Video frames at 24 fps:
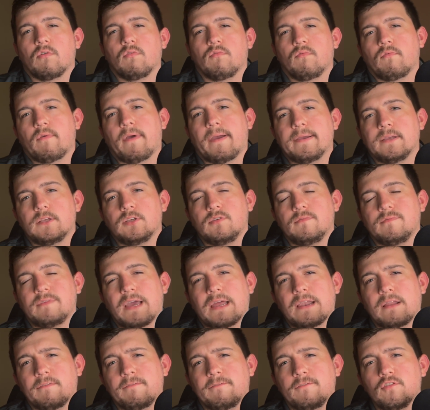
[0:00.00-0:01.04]
right? You've got
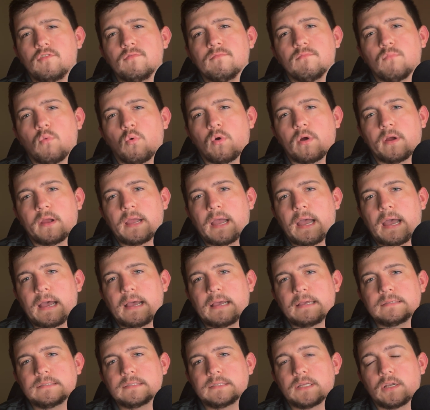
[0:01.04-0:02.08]
a few more
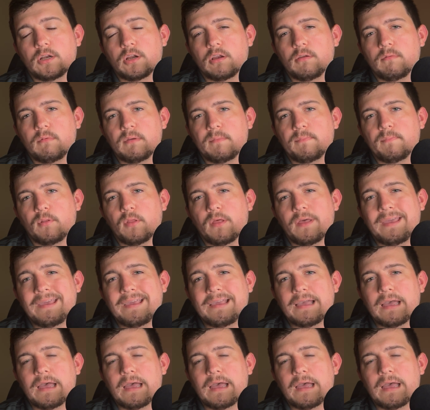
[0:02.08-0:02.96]
guys that are going to be playing